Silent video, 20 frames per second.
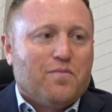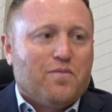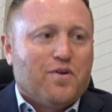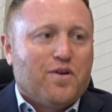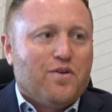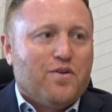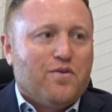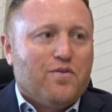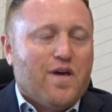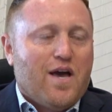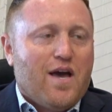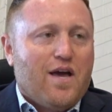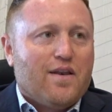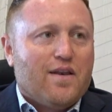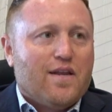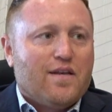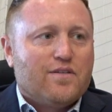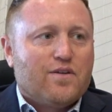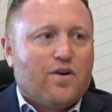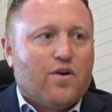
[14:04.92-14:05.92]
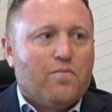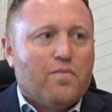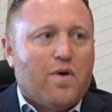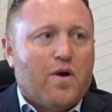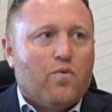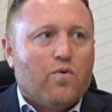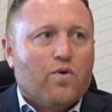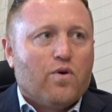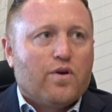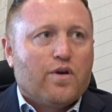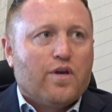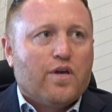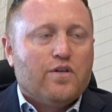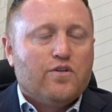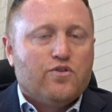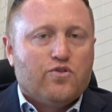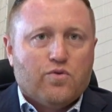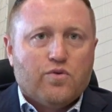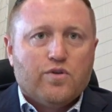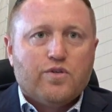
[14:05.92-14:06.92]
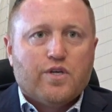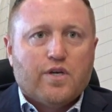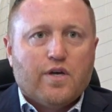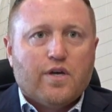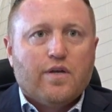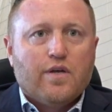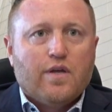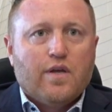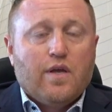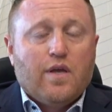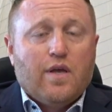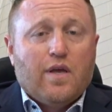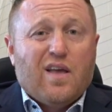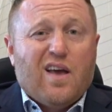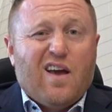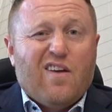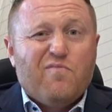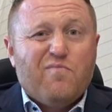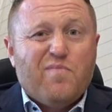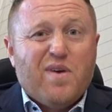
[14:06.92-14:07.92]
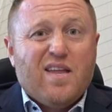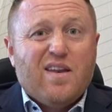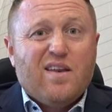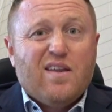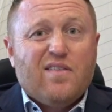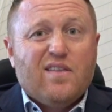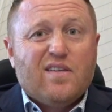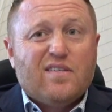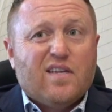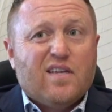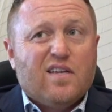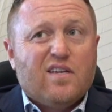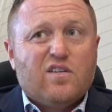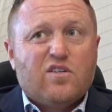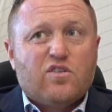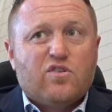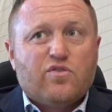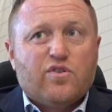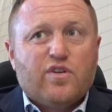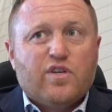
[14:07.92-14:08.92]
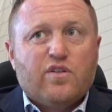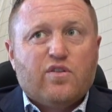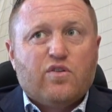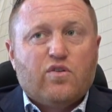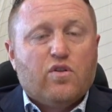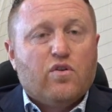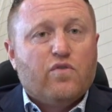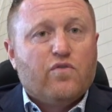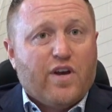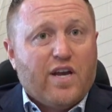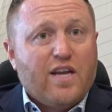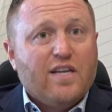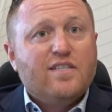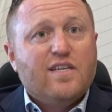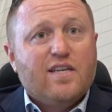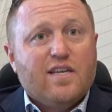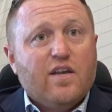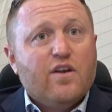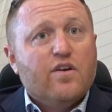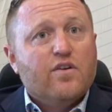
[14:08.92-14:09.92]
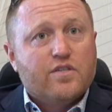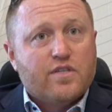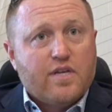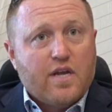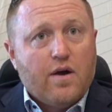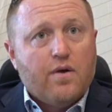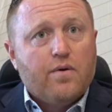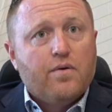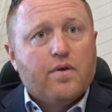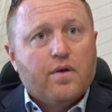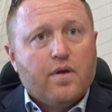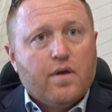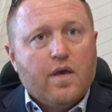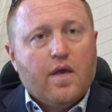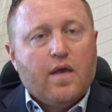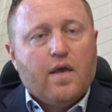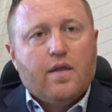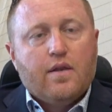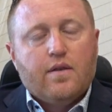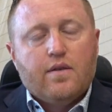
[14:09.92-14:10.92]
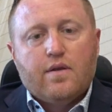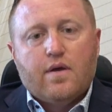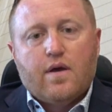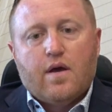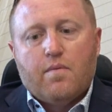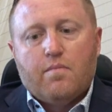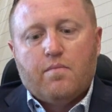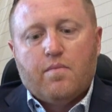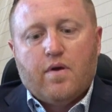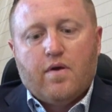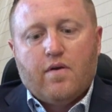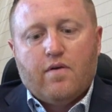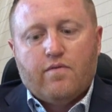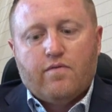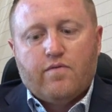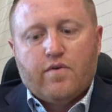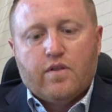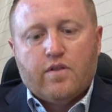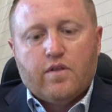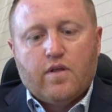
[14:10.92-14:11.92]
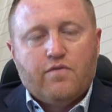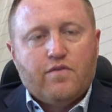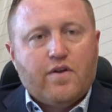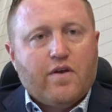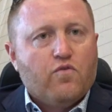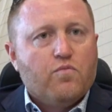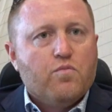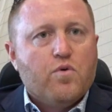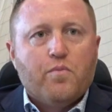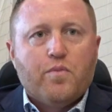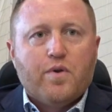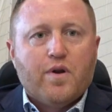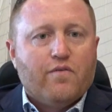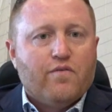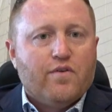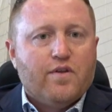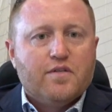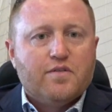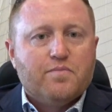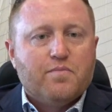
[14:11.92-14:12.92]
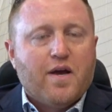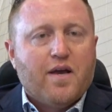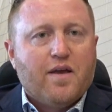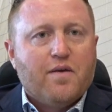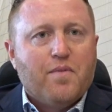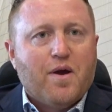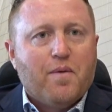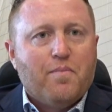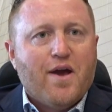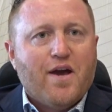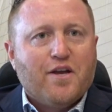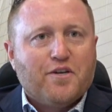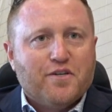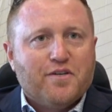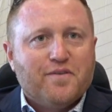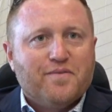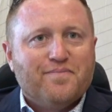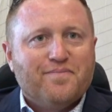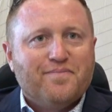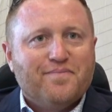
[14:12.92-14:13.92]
able to do that, and I started my work in Georgia. I've been in this industry a little over 18 years now, and I've loved every moment of it. It's my passion.